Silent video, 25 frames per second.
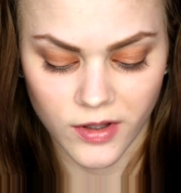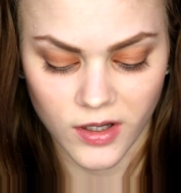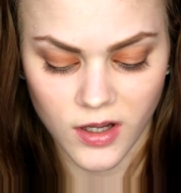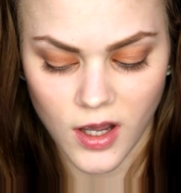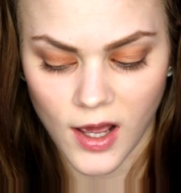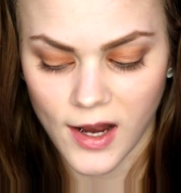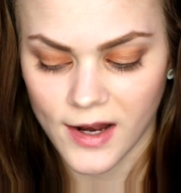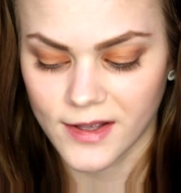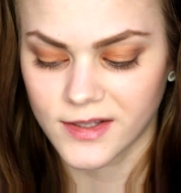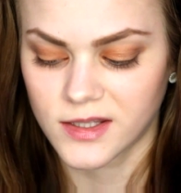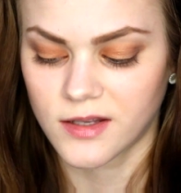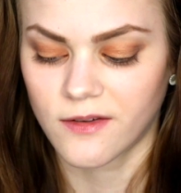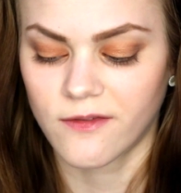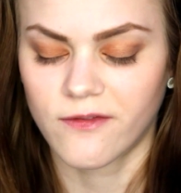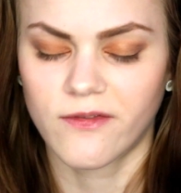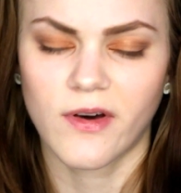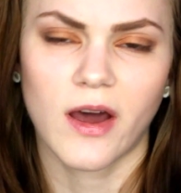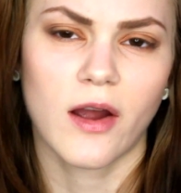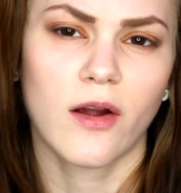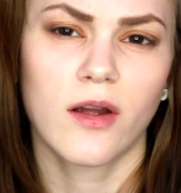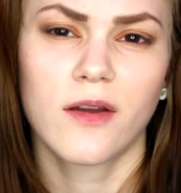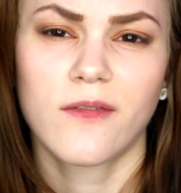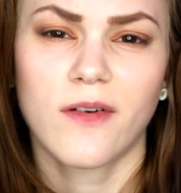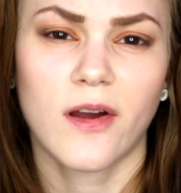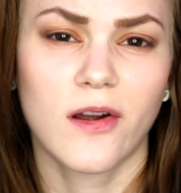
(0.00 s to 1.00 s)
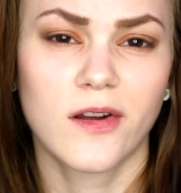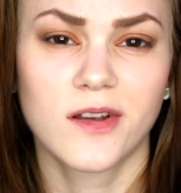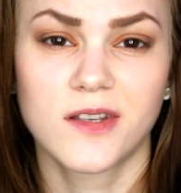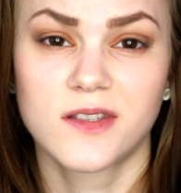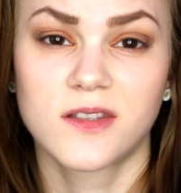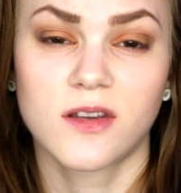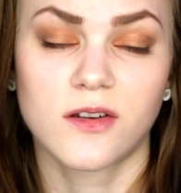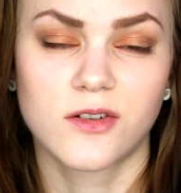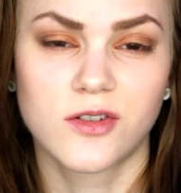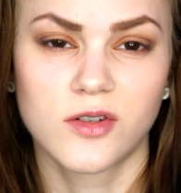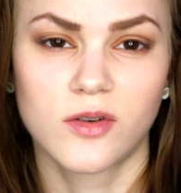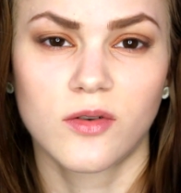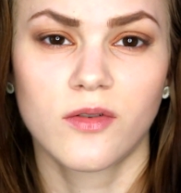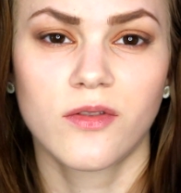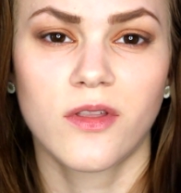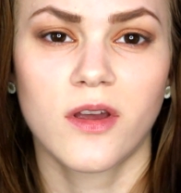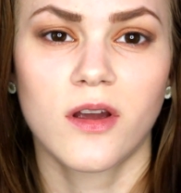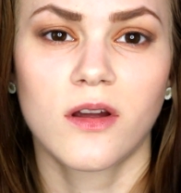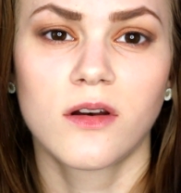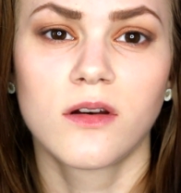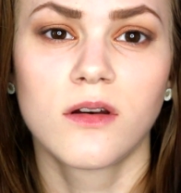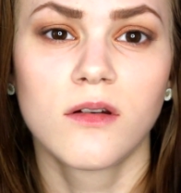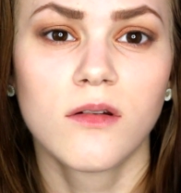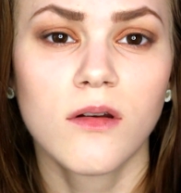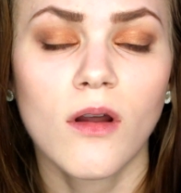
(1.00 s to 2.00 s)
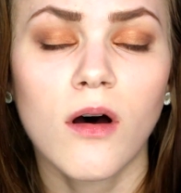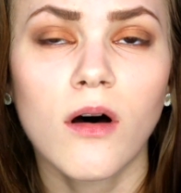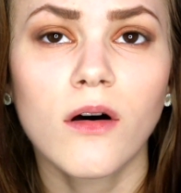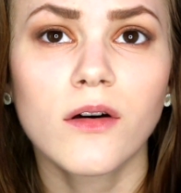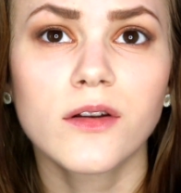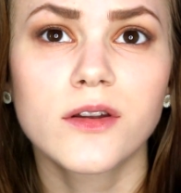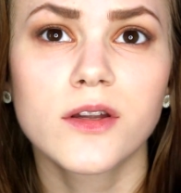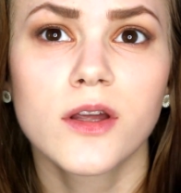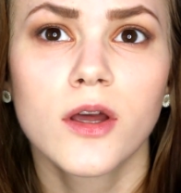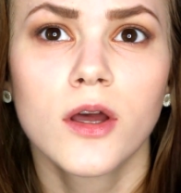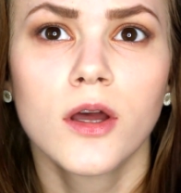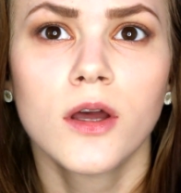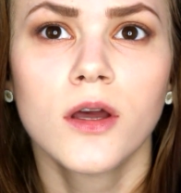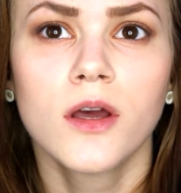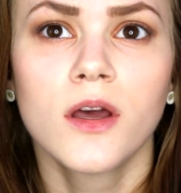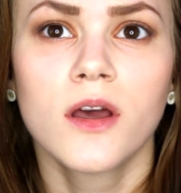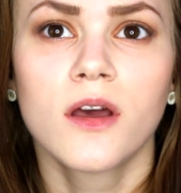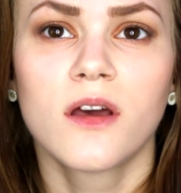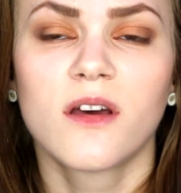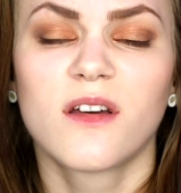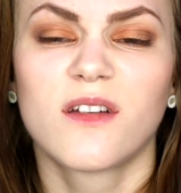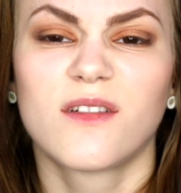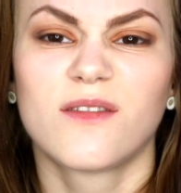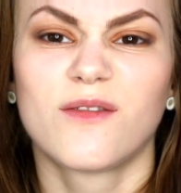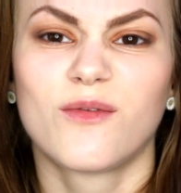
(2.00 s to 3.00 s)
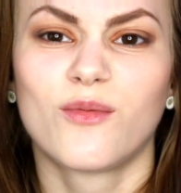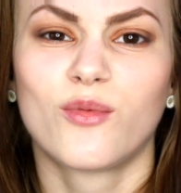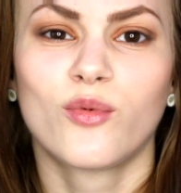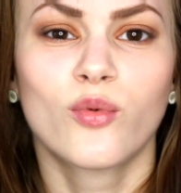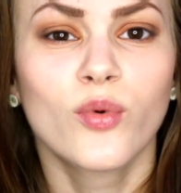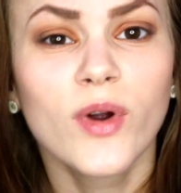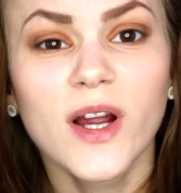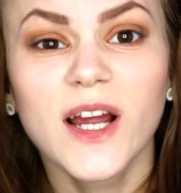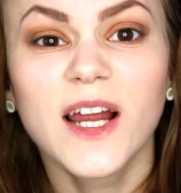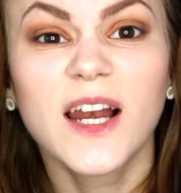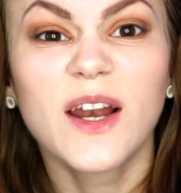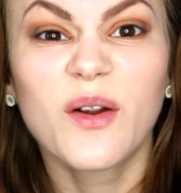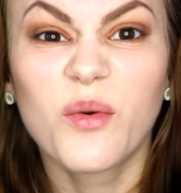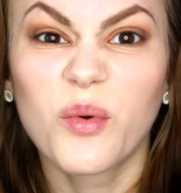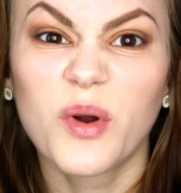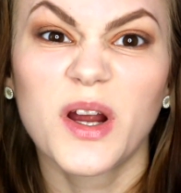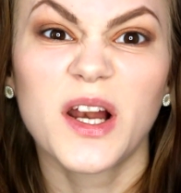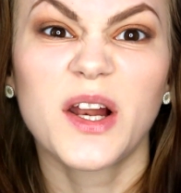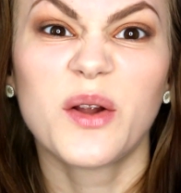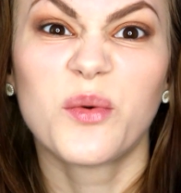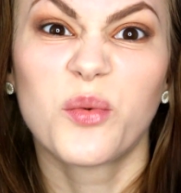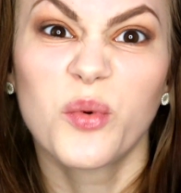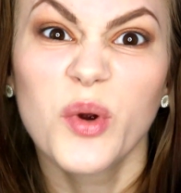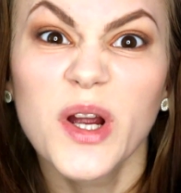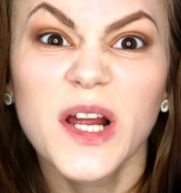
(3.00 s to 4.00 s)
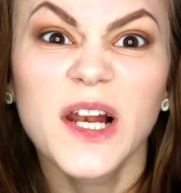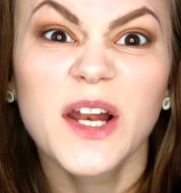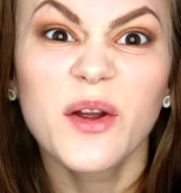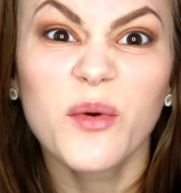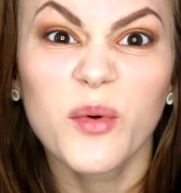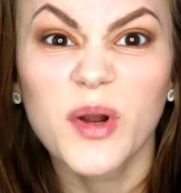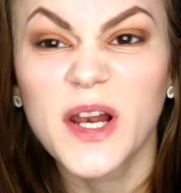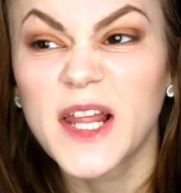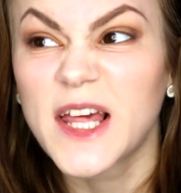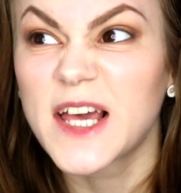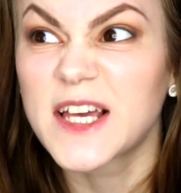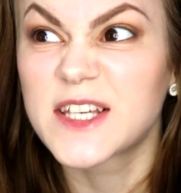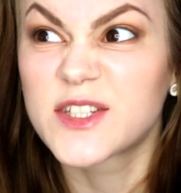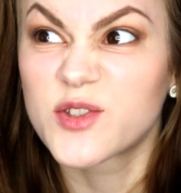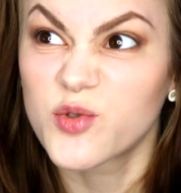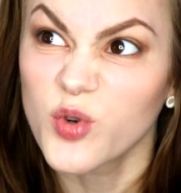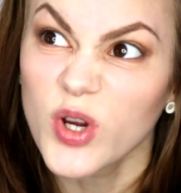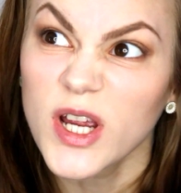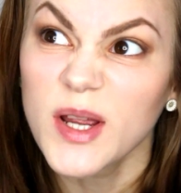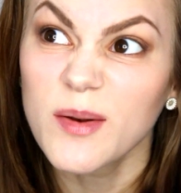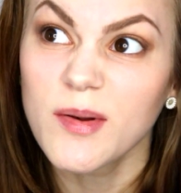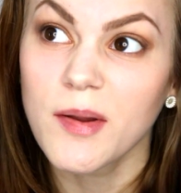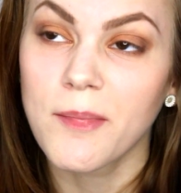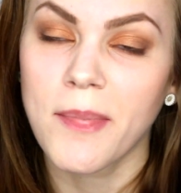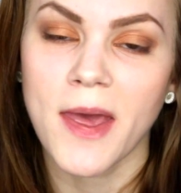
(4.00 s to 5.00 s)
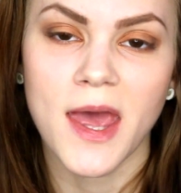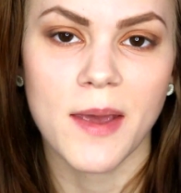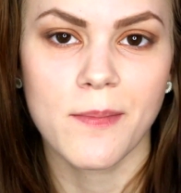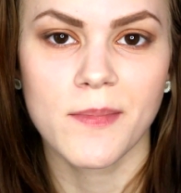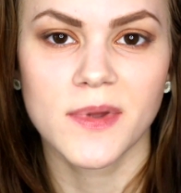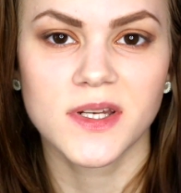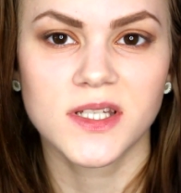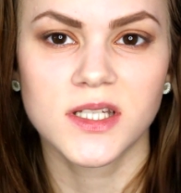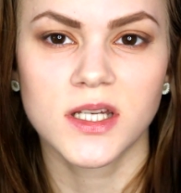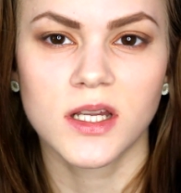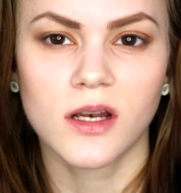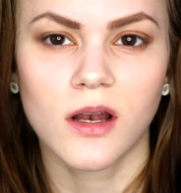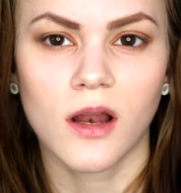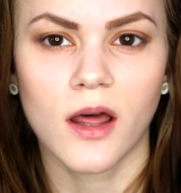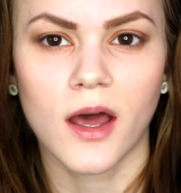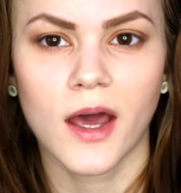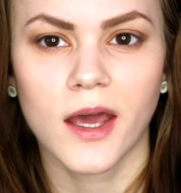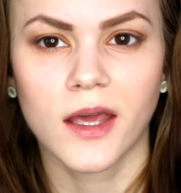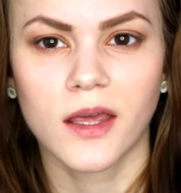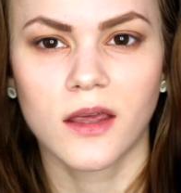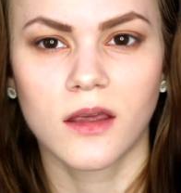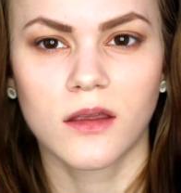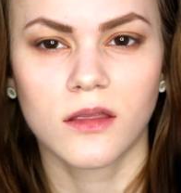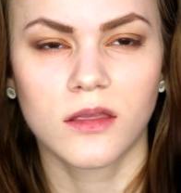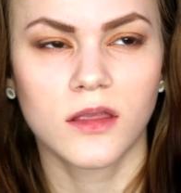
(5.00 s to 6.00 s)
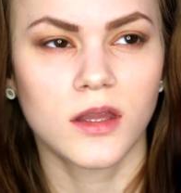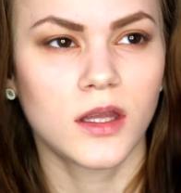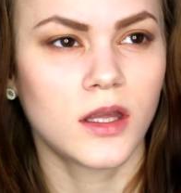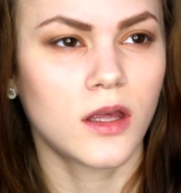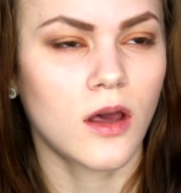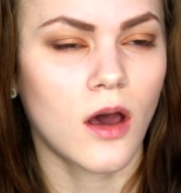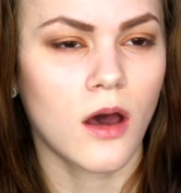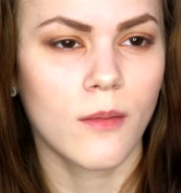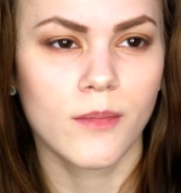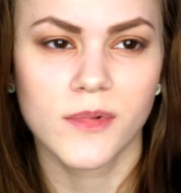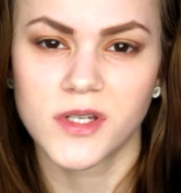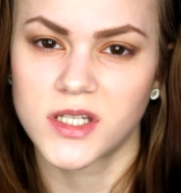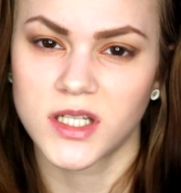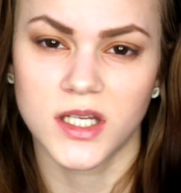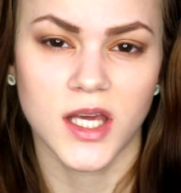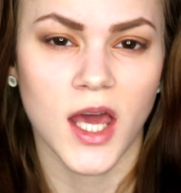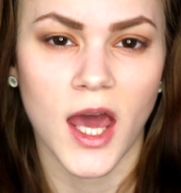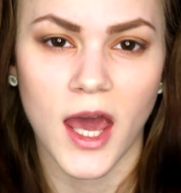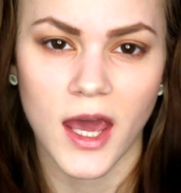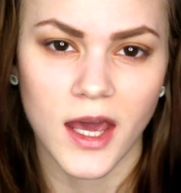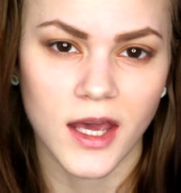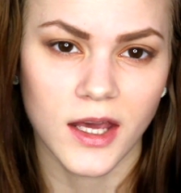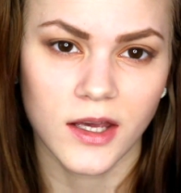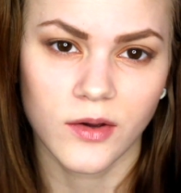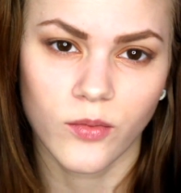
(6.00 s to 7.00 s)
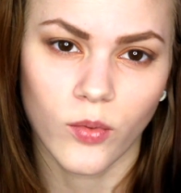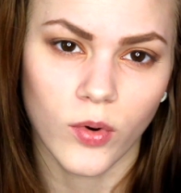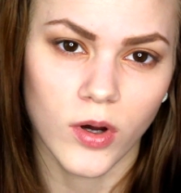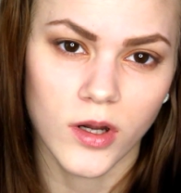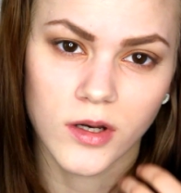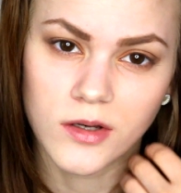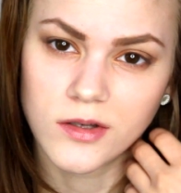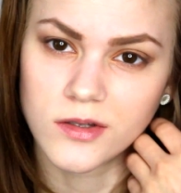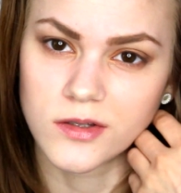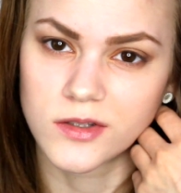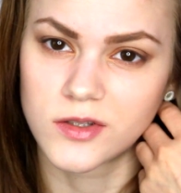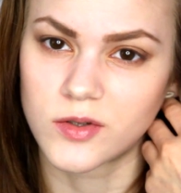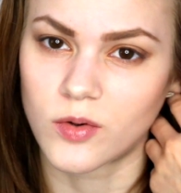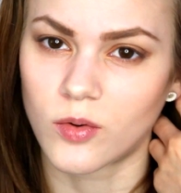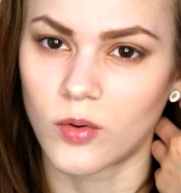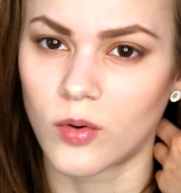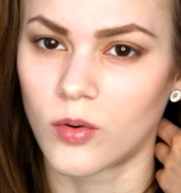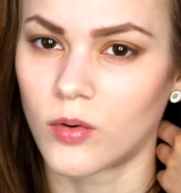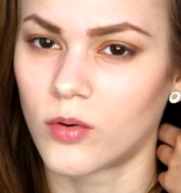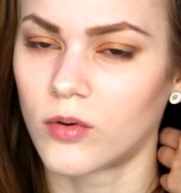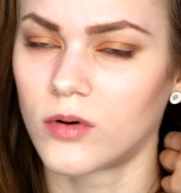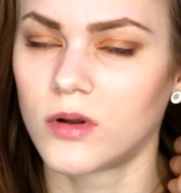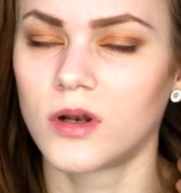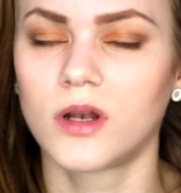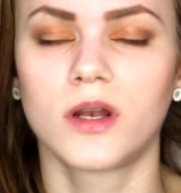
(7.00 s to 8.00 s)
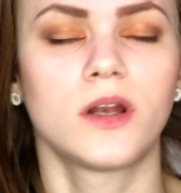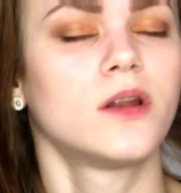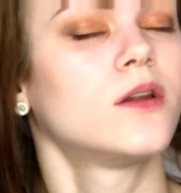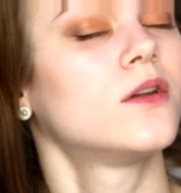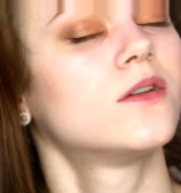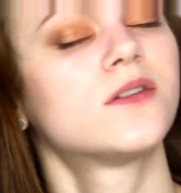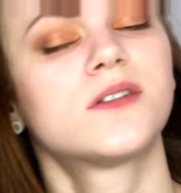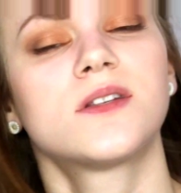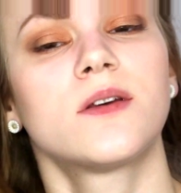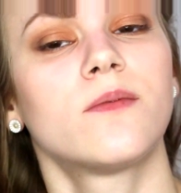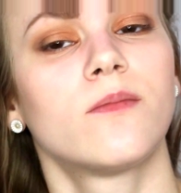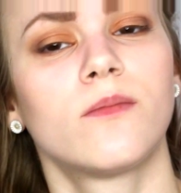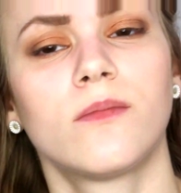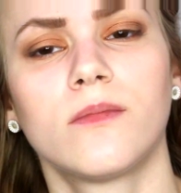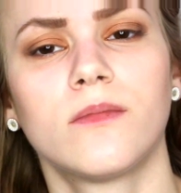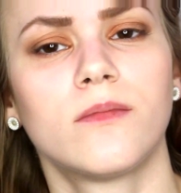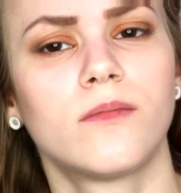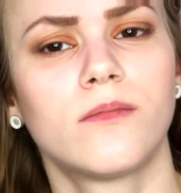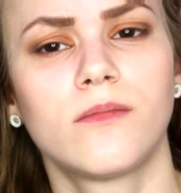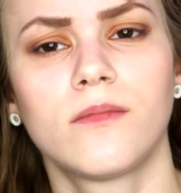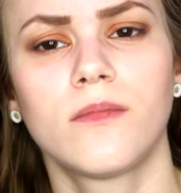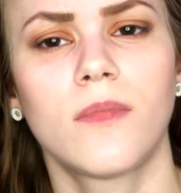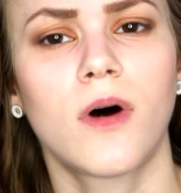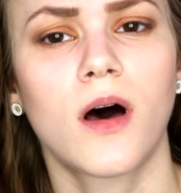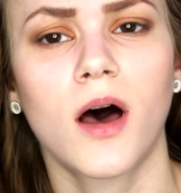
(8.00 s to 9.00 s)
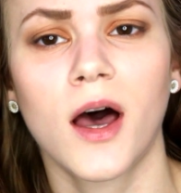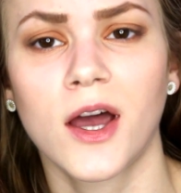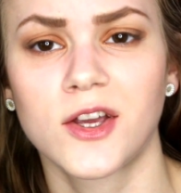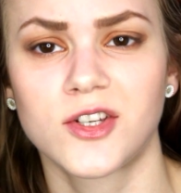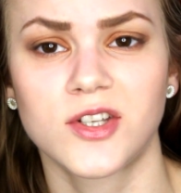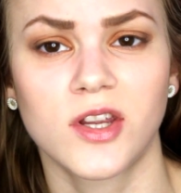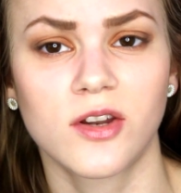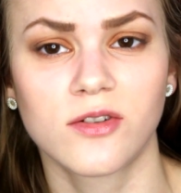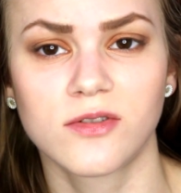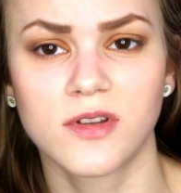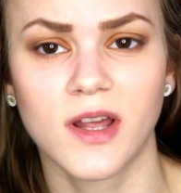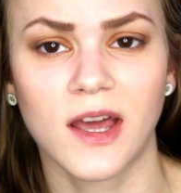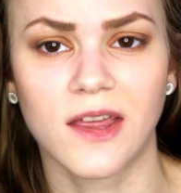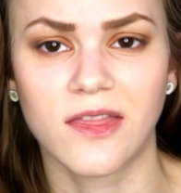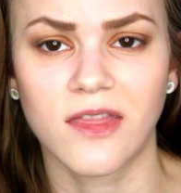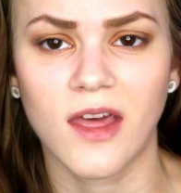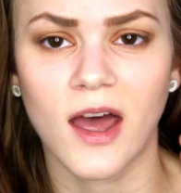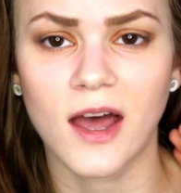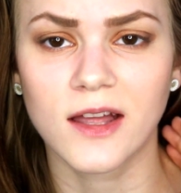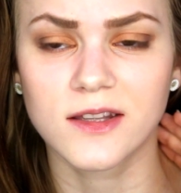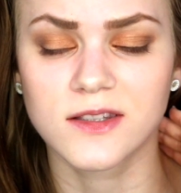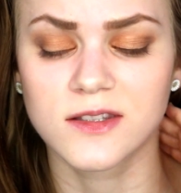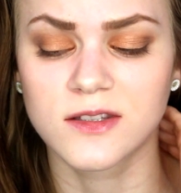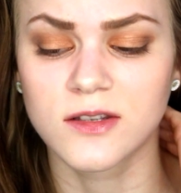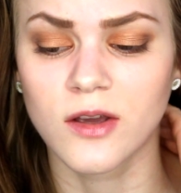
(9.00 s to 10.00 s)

The colors are very, very subtle. They're not really extremely pigmented like the Urban Decay ones or some eyeshadows like that.